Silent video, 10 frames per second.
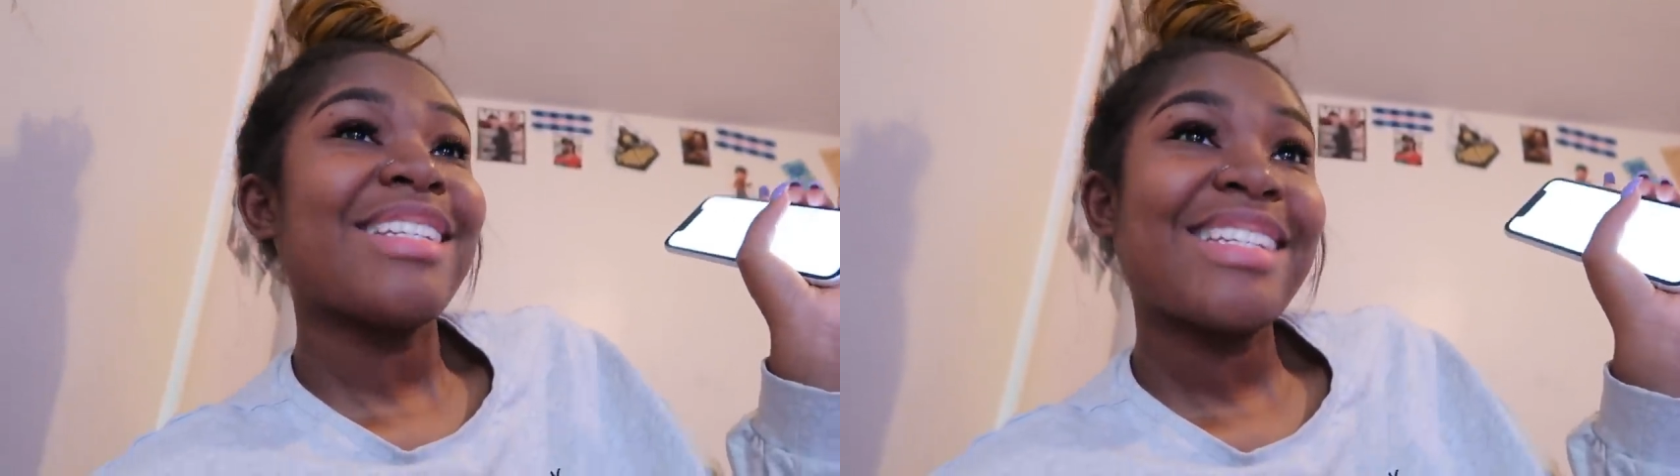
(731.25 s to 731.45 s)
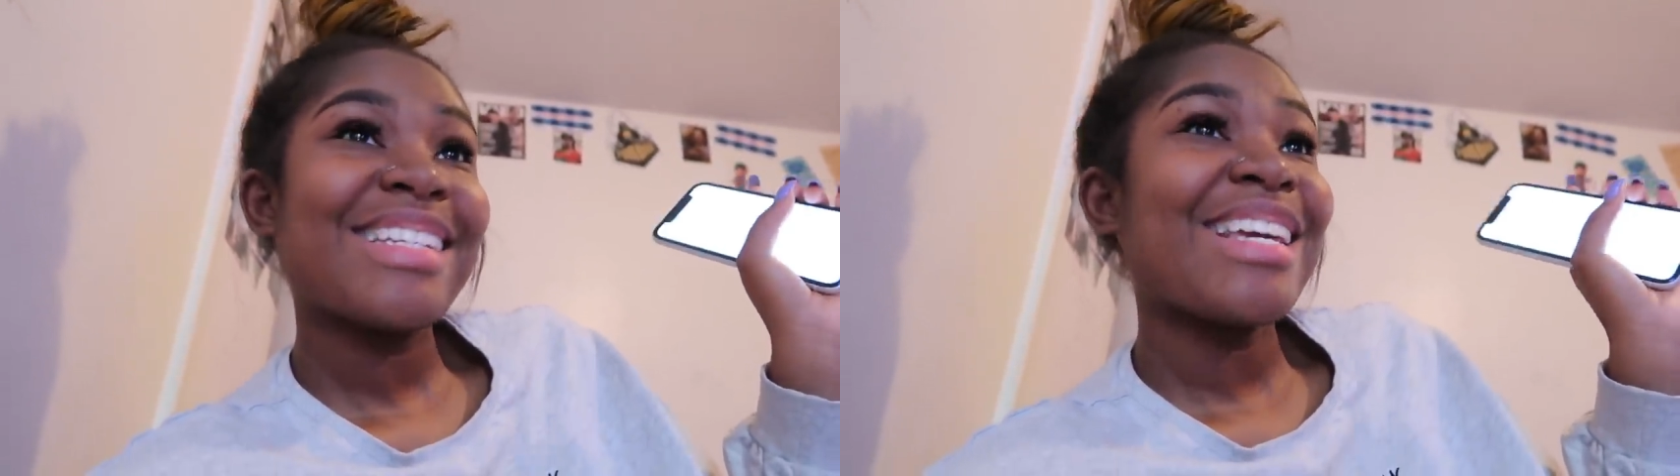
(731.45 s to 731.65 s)

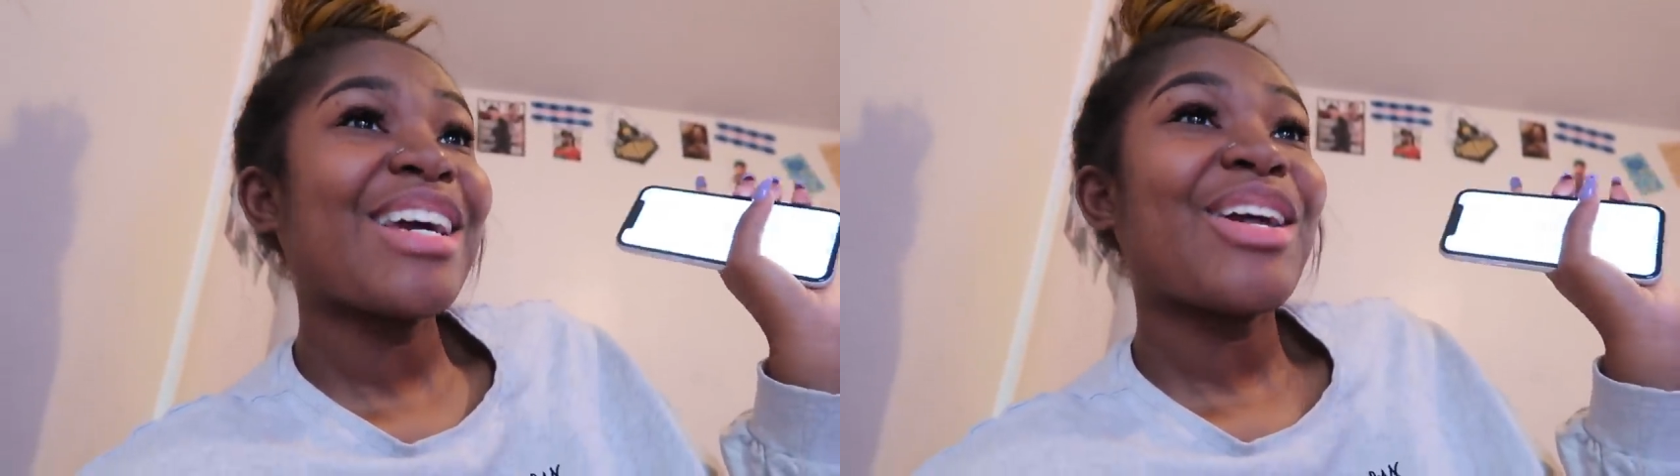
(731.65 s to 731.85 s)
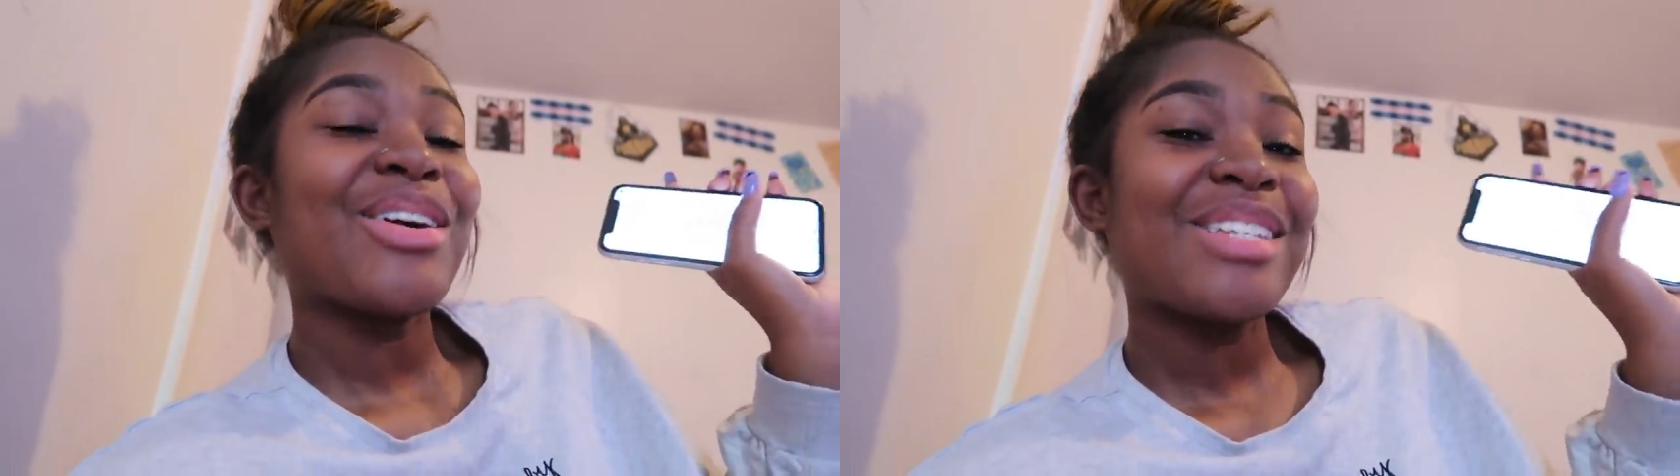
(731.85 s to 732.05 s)
it's just
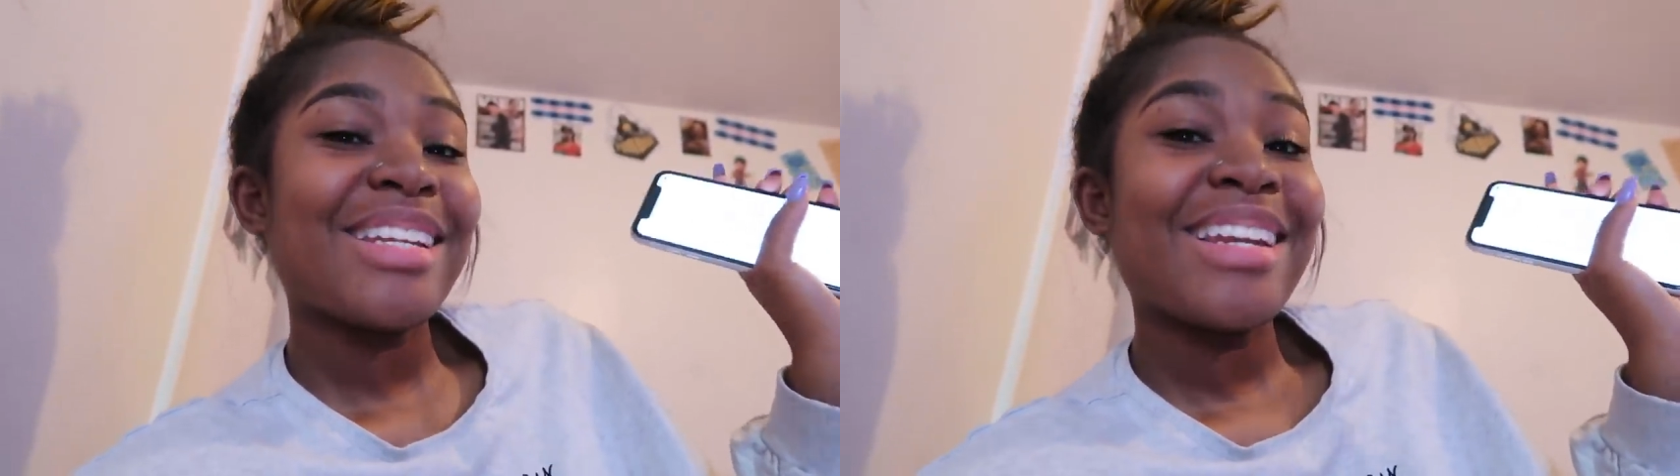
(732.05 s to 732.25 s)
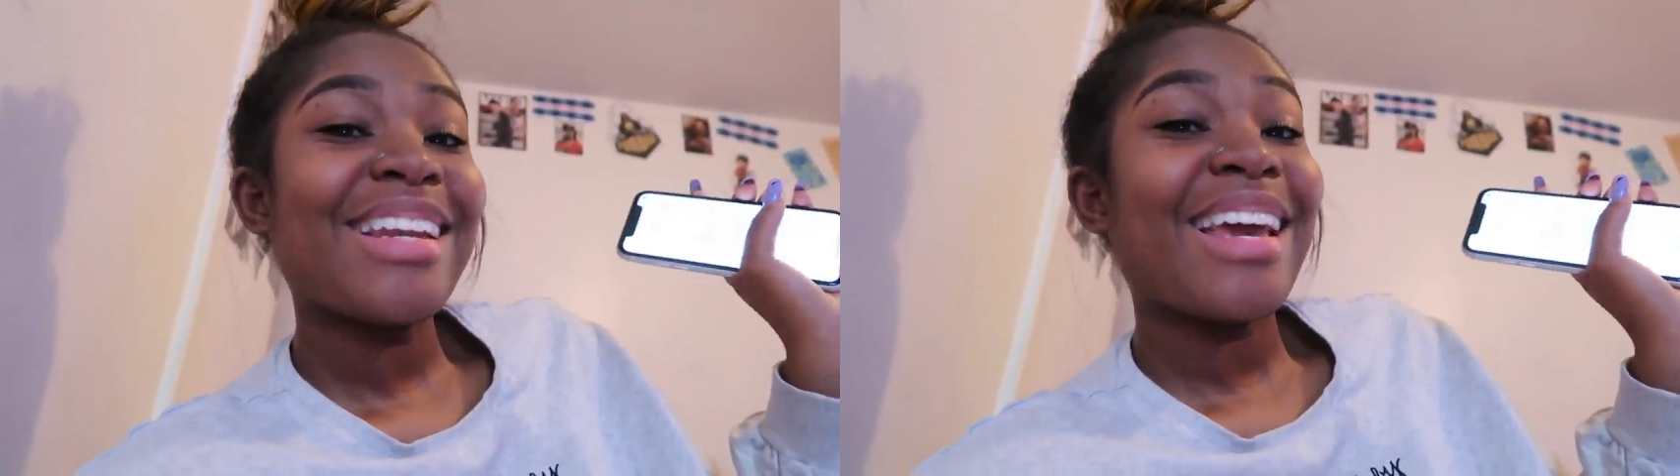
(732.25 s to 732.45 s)
getting close
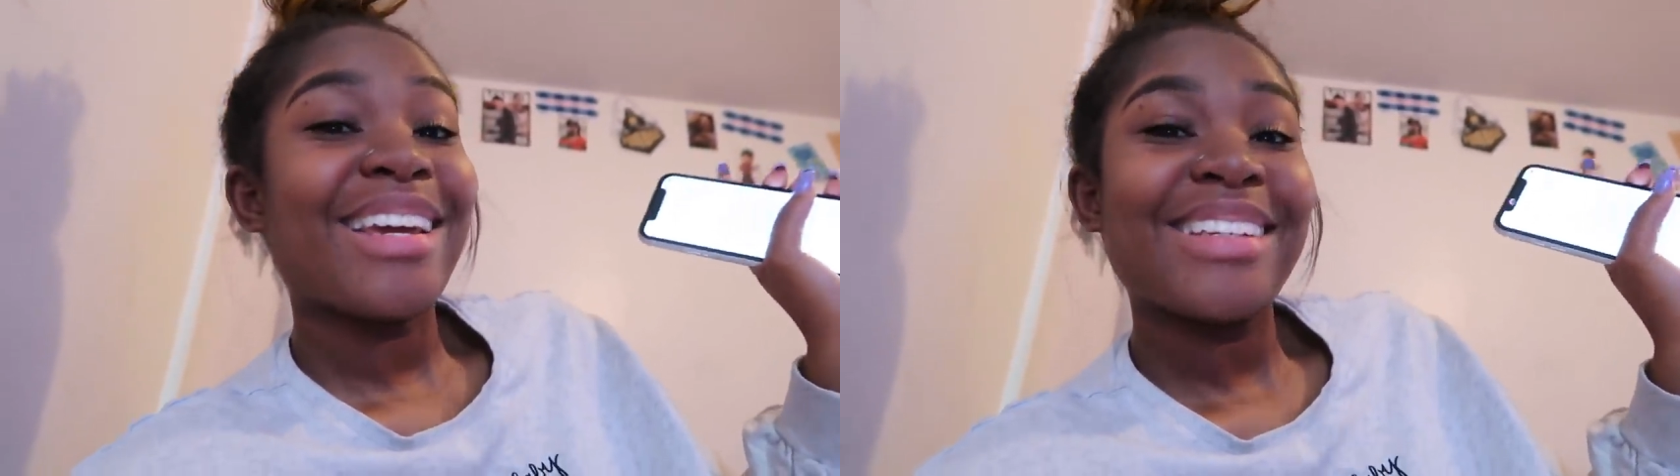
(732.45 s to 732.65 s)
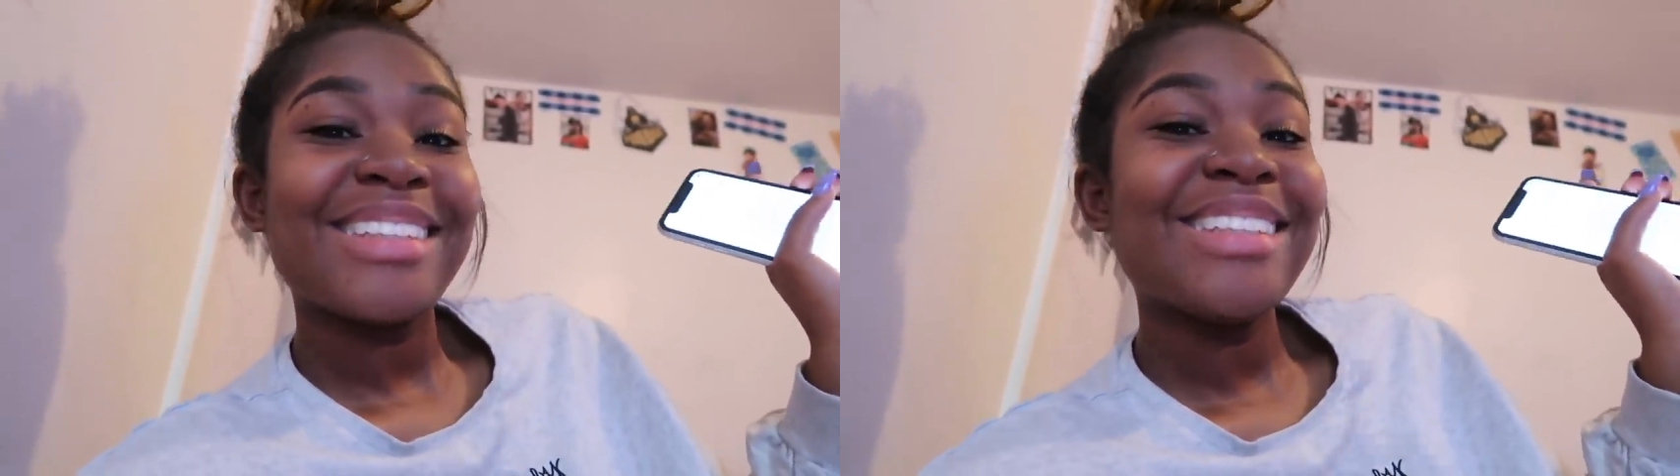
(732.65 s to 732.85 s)
to the day,